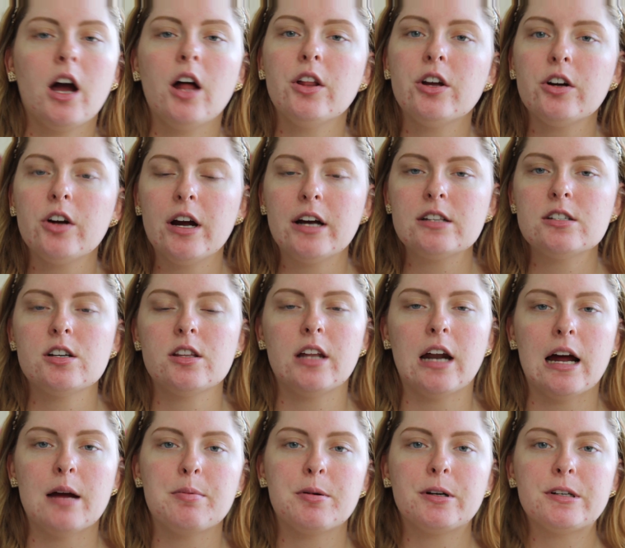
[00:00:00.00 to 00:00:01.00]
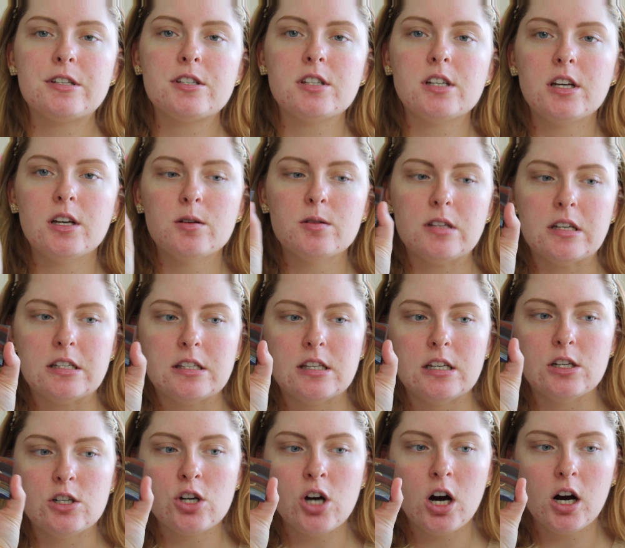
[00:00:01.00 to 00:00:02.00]
color corrector that I personally use is
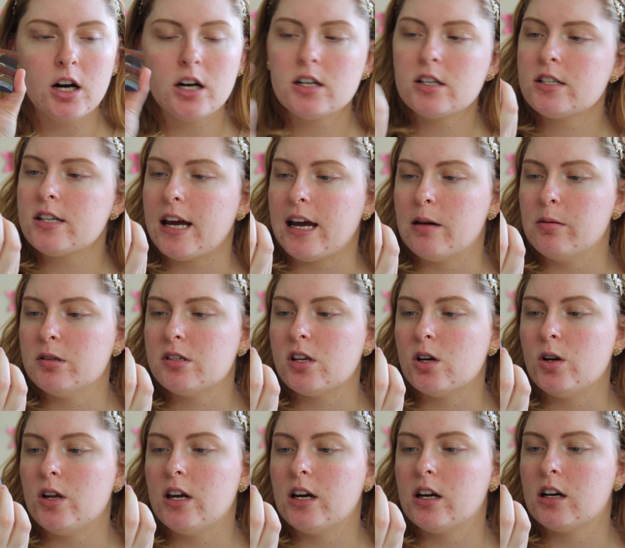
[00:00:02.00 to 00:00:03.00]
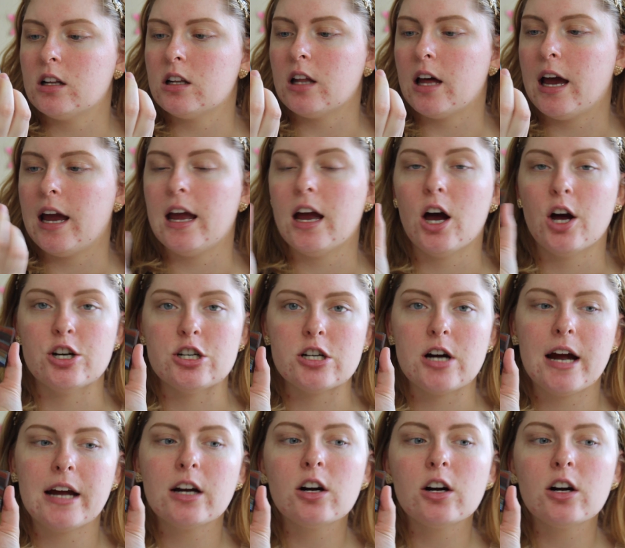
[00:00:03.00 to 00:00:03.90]
the Tarte Amazonian Clay Under Eye